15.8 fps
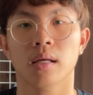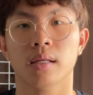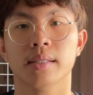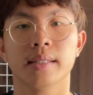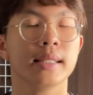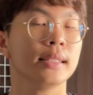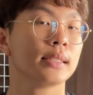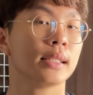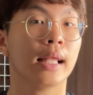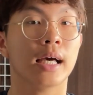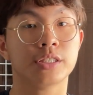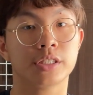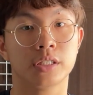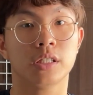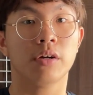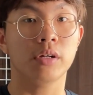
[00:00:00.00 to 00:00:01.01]
These
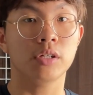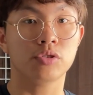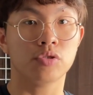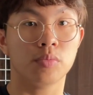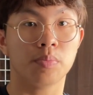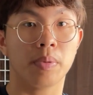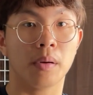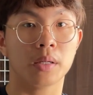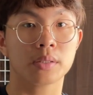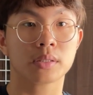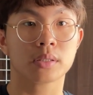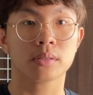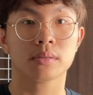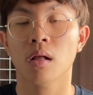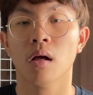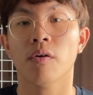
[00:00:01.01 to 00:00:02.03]
legendary
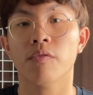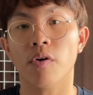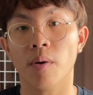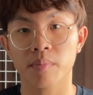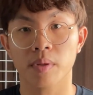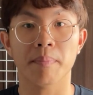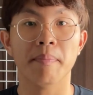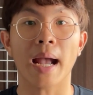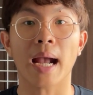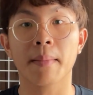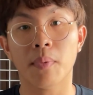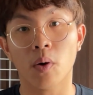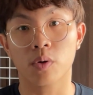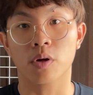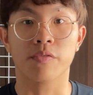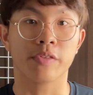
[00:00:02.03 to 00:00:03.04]
troopers form the
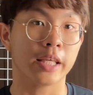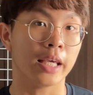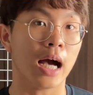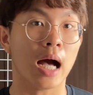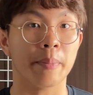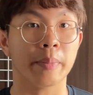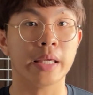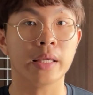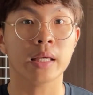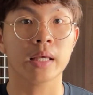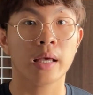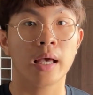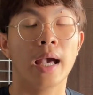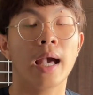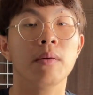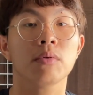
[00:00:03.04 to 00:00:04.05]
backbone of the army
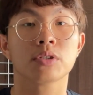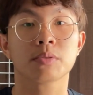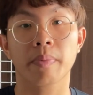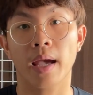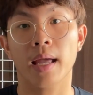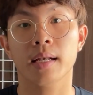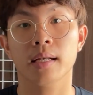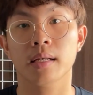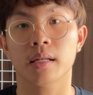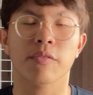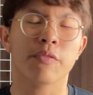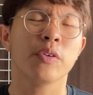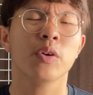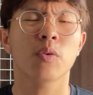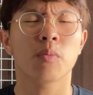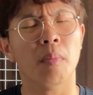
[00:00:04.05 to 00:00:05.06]
and will spend a
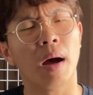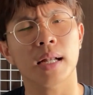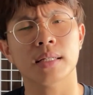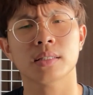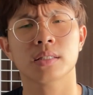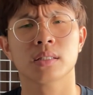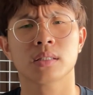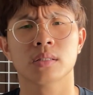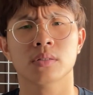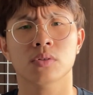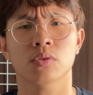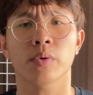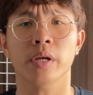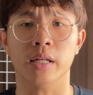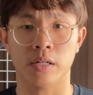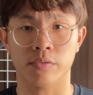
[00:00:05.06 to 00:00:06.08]
few months
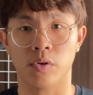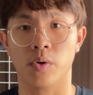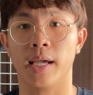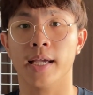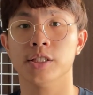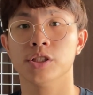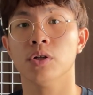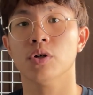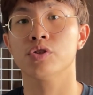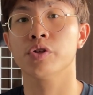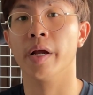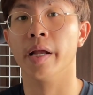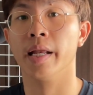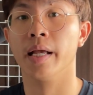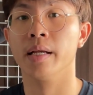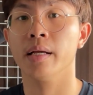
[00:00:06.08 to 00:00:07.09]
doing their vocational
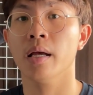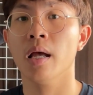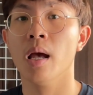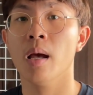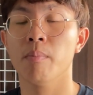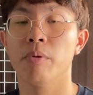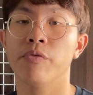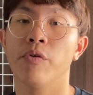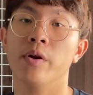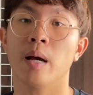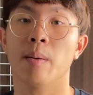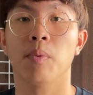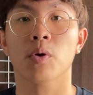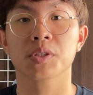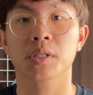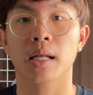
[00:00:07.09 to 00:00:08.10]
training before they are
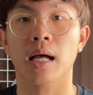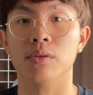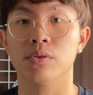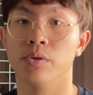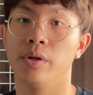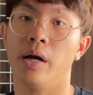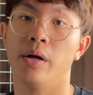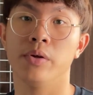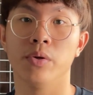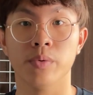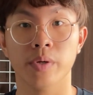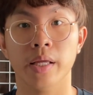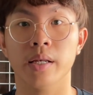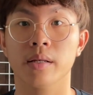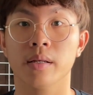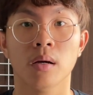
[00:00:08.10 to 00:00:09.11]
posted out to their
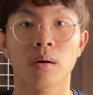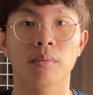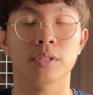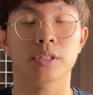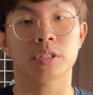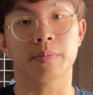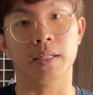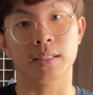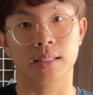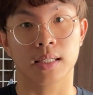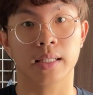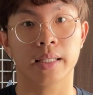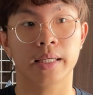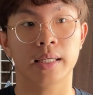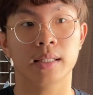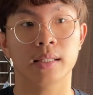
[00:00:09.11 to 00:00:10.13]
unit, which is
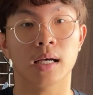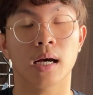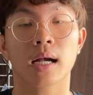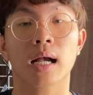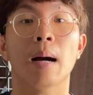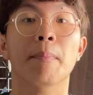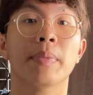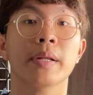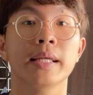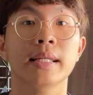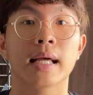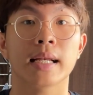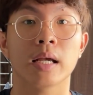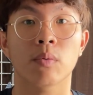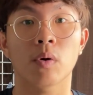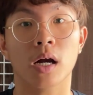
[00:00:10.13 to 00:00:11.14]
basically the company that
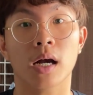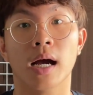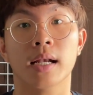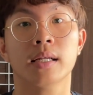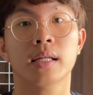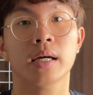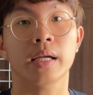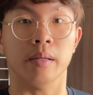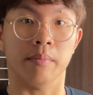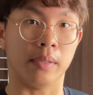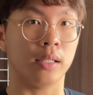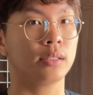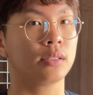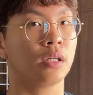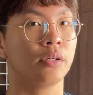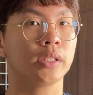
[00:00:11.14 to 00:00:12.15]
they work under in
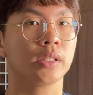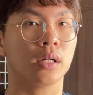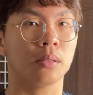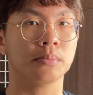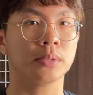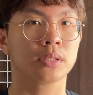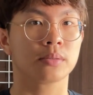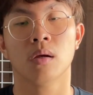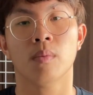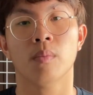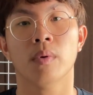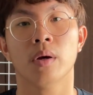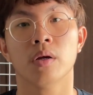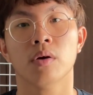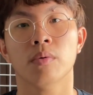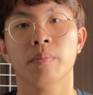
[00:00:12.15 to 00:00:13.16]
military terms,
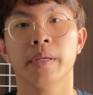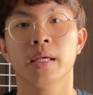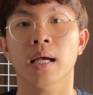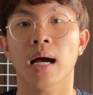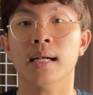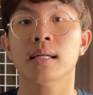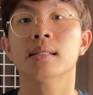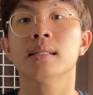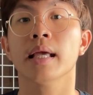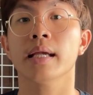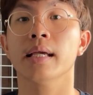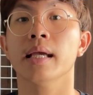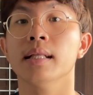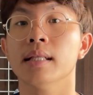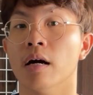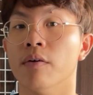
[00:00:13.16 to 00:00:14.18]
where they will be
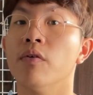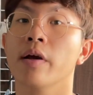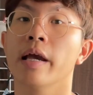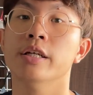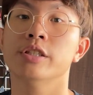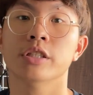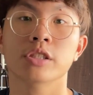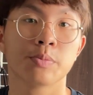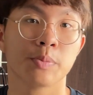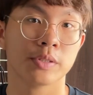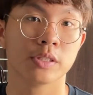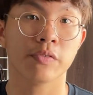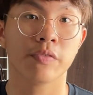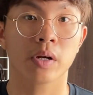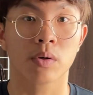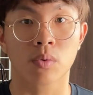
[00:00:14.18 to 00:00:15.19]
undertaking their
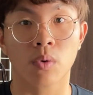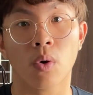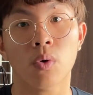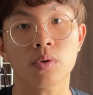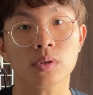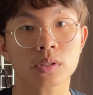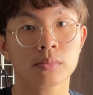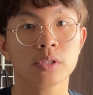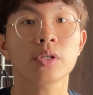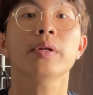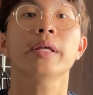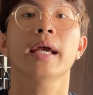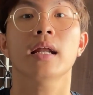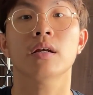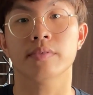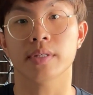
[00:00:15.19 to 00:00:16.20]
vocation-specific roles till
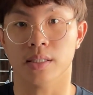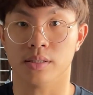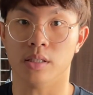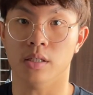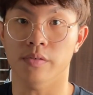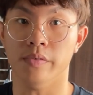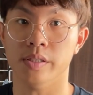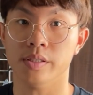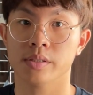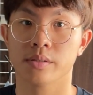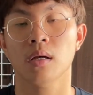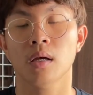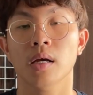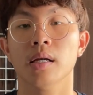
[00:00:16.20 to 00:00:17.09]
the end of their service.